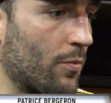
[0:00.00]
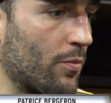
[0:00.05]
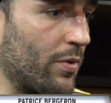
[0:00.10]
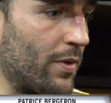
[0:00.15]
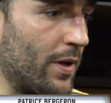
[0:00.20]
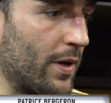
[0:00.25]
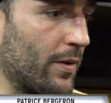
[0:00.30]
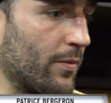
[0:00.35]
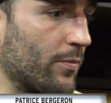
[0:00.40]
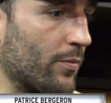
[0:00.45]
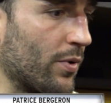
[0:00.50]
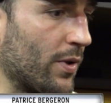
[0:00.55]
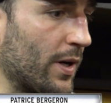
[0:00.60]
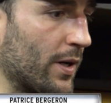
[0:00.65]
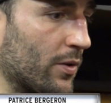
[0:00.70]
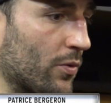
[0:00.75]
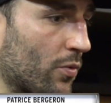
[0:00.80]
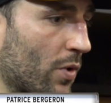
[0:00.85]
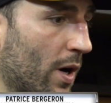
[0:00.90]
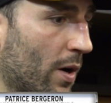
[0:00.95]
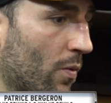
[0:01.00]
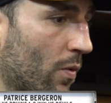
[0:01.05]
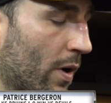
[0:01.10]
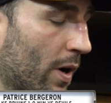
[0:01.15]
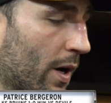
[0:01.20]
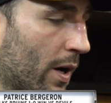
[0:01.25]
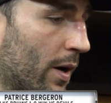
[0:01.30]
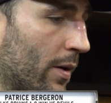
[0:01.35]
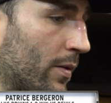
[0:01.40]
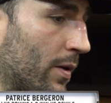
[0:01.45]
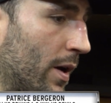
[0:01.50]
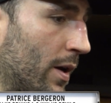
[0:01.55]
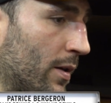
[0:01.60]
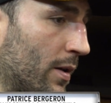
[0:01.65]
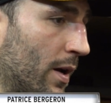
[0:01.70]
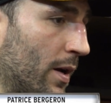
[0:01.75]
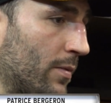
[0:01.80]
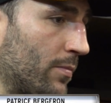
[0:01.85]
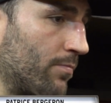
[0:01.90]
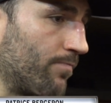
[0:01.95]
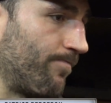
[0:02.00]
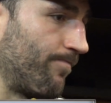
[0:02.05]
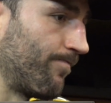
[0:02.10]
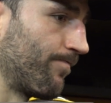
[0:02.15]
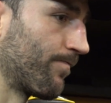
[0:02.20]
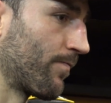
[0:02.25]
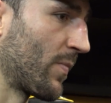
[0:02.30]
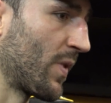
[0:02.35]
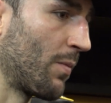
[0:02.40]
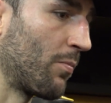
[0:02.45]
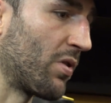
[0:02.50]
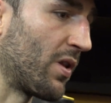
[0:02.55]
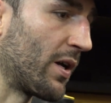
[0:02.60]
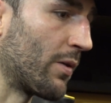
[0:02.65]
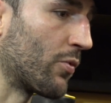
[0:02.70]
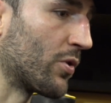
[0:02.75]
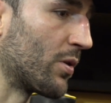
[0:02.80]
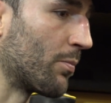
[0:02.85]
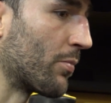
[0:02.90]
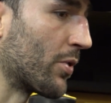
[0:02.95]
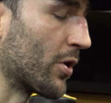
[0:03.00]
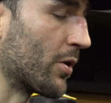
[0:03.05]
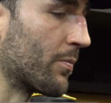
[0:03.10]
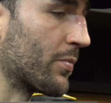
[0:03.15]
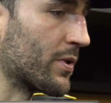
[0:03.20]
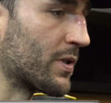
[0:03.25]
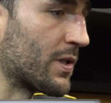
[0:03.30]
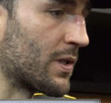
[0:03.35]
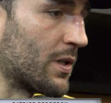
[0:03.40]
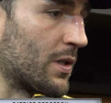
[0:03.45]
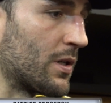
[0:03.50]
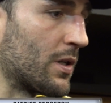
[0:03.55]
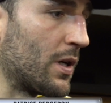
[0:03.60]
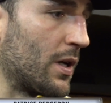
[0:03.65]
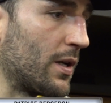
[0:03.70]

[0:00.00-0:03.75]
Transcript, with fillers: playing playing the right way and, and, and playing with purpose, and,